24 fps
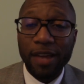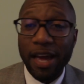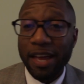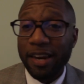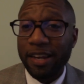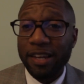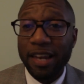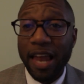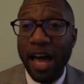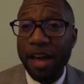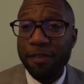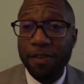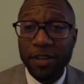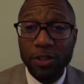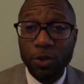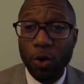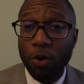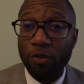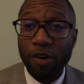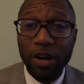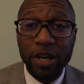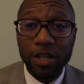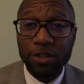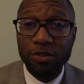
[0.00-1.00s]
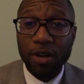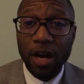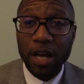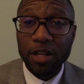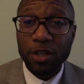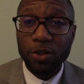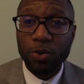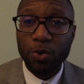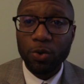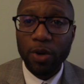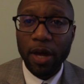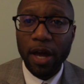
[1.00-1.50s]
and life has already
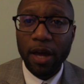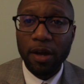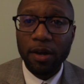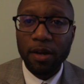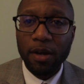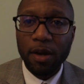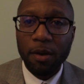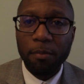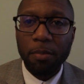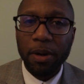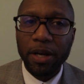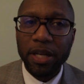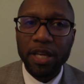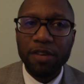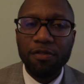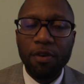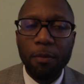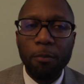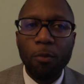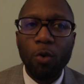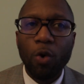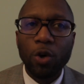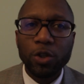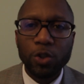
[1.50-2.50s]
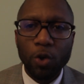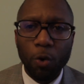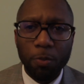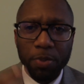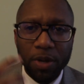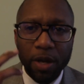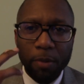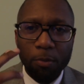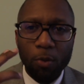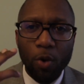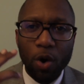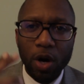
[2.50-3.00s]
tried to do that, but even more so
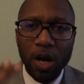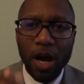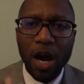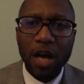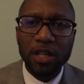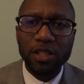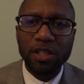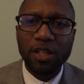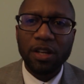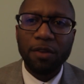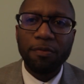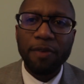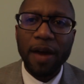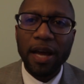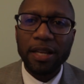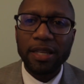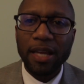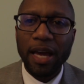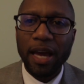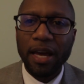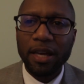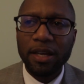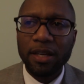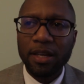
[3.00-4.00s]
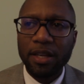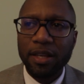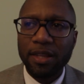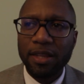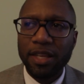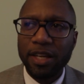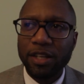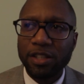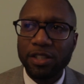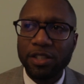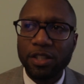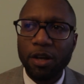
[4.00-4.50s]
being more conscious of the fact that
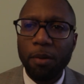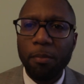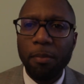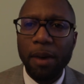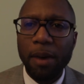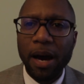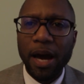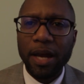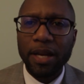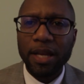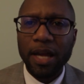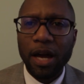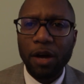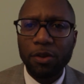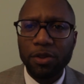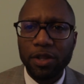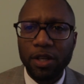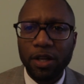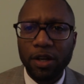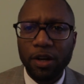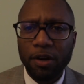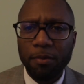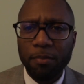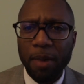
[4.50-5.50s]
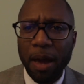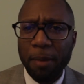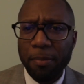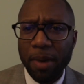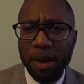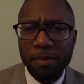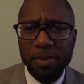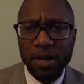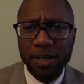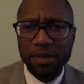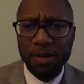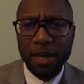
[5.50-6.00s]
there's somebody out there, and
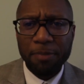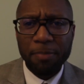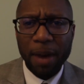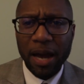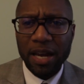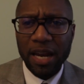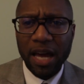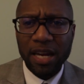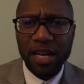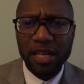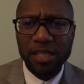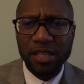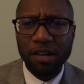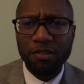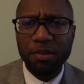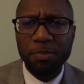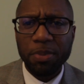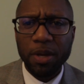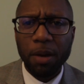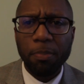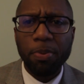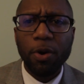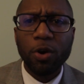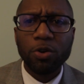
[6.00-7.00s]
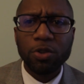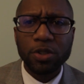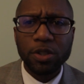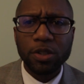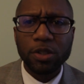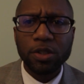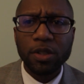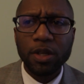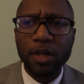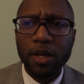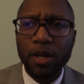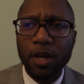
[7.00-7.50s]
maybe it, it might not necessarily be a person,
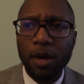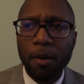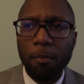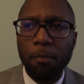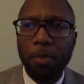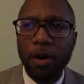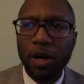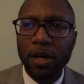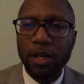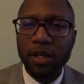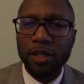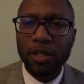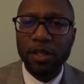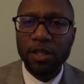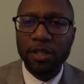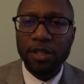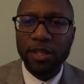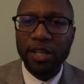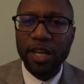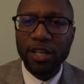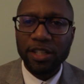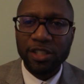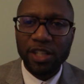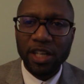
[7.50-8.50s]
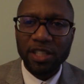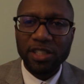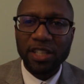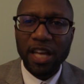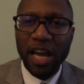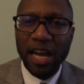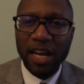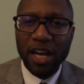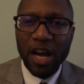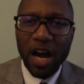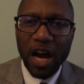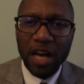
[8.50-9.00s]
but th- just
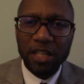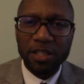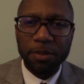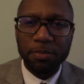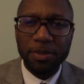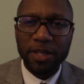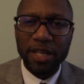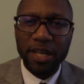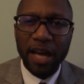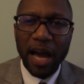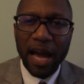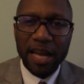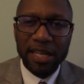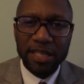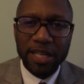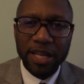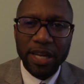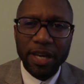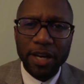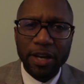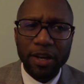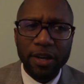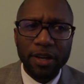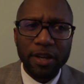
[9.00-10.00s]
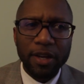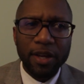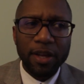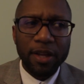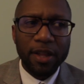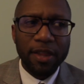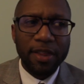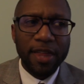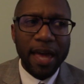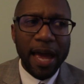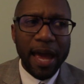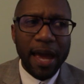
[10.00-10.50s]
that concept, the idea
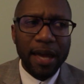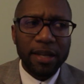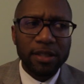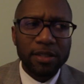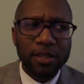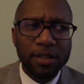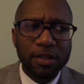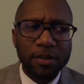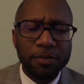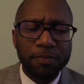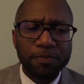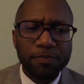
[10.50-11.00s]
that